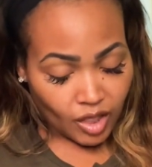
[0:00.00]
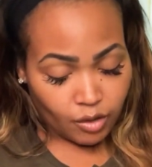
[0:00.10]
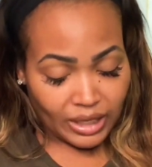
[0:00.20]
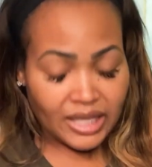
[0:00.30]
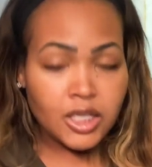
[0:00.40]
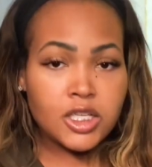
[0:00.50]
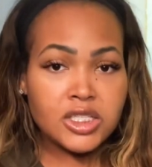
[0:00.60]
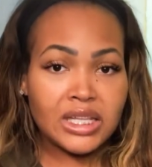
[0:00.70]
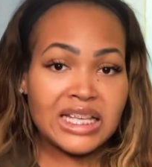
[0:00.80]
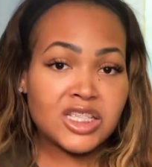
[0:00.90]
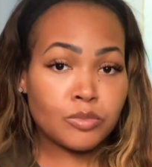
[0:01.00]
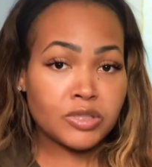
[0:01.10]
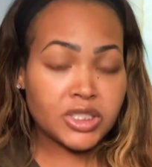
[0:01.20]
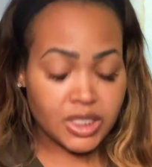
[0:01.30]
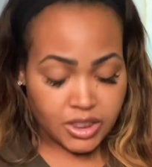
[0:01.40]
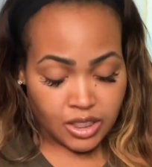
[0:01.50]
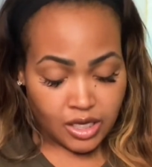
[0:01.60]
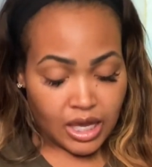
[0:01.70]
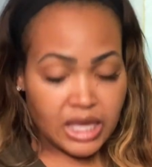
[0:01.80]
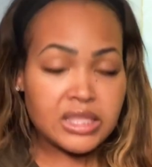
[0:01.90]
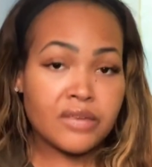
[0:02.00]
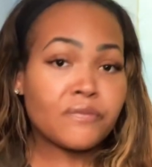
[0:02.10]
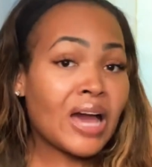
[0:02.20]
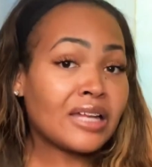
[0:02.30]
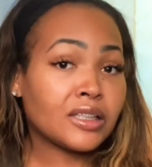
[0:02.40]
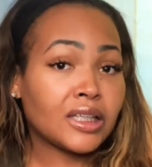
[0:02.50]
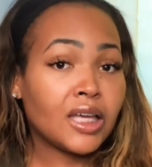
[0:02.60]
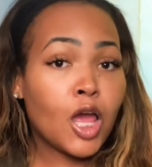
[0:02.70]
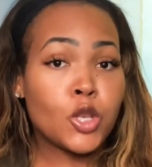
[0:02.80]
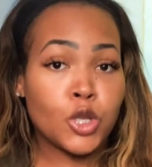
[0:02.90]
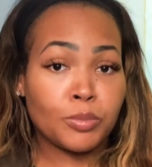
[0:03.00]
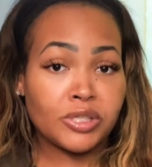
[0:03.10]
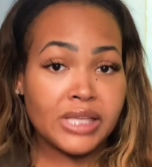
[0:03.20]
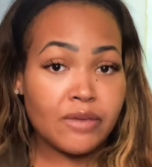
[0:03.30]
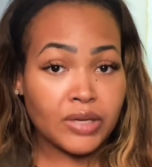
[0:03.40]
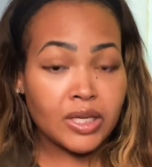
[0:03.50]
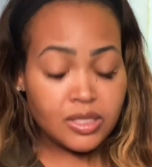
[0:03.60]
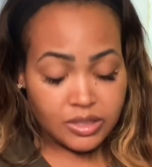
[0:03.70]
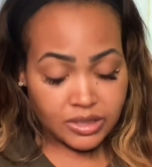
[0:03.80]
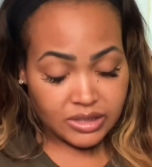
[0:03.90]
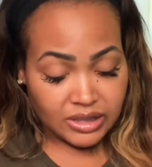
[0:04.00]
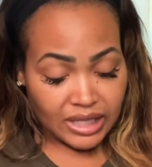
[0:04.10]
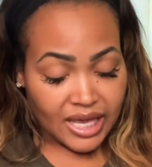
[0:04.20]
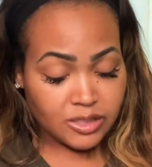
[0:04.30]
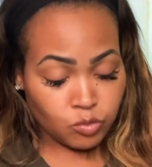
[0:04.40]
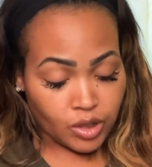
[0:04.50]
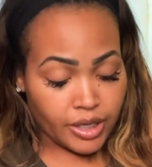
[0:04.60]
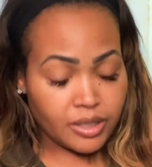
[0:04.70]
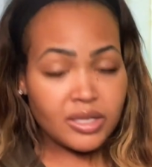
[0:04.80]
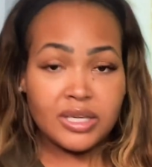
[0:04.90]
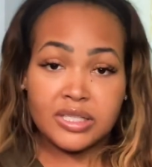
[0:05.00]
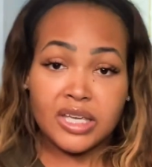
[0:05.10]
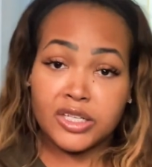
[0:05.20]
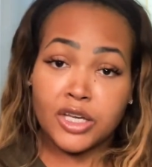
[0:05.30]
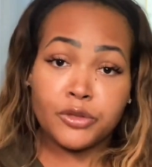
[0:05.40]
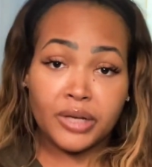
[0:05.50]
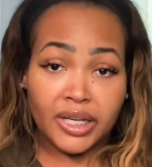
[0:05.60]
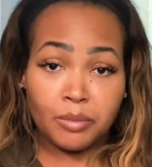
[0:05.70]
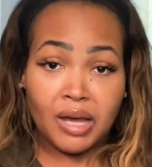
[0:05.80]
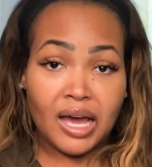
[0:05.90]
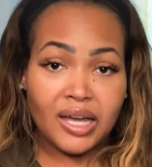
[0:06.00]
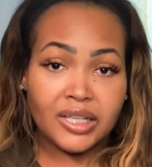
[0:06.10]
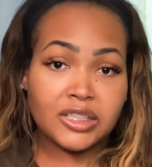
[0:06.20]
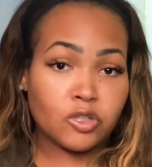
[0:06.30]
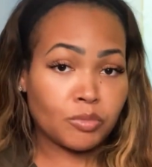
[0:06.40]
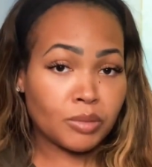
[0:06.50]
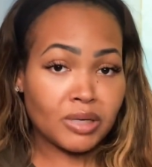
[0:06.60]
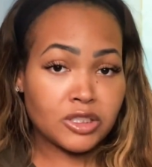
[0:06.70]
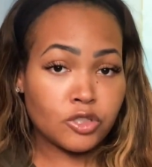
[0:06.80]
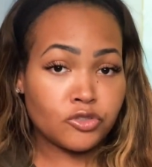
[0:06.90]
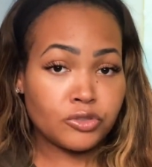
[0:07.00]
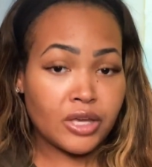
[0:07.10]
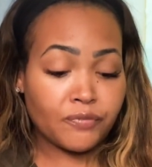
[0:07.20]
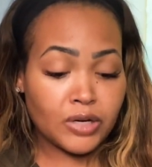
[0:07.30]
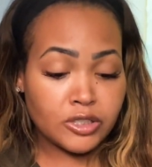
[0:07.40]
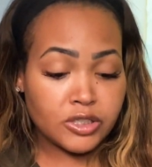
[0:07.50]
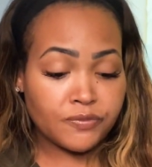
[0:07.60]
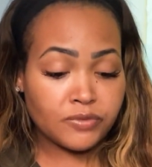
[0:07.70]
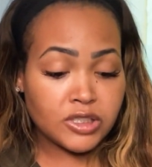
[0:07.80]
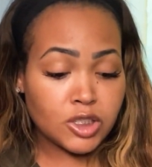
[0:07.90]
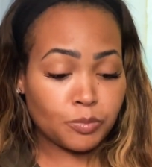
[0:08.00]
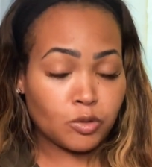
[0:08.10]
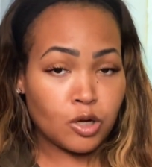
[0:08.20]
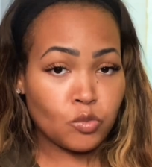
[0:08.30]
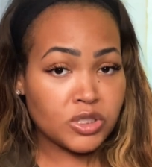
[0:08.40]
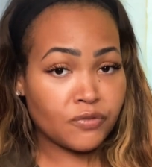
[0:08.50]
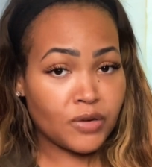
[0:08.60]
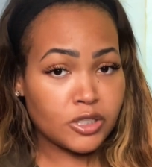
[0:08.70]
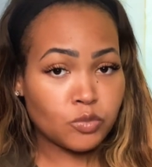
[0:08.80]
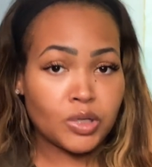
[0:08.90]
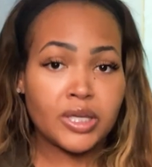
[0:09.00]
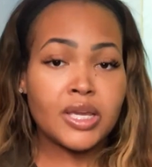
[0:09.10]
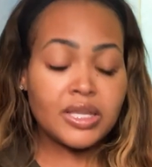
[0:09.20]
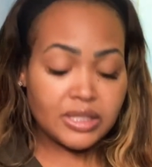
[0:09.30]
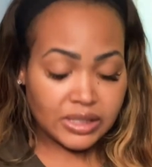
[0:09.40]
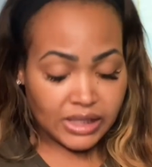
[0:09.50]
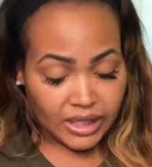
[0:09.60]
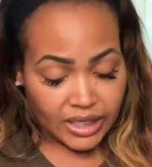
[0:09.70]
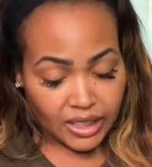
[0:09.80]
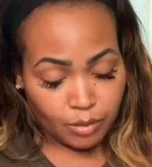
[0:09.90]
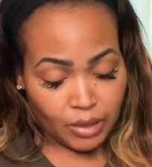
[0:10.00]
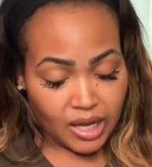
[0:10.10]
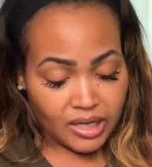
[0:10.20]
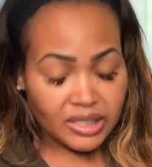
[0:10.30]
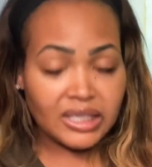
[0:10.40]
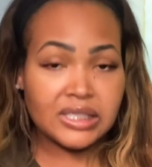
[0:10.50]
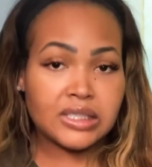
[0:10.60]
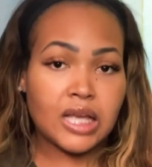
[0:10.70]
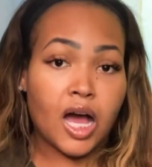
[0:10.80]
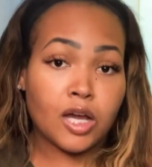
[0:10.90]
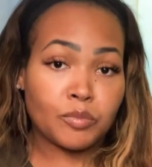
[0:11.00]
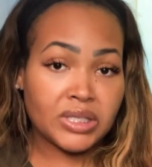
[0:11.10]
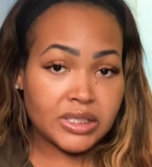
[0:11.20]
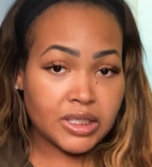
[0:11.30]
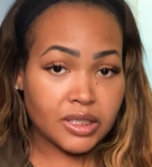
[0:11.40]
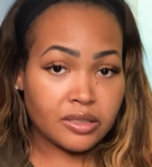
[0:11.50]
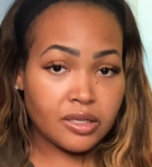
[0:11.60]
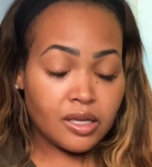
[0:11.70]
Okay, so that's number 6. And then finally, number 7. This is the last one. It is another antibiotic. So remember I told you that first Cipro was the first one. The second antibiotic is Augmentin.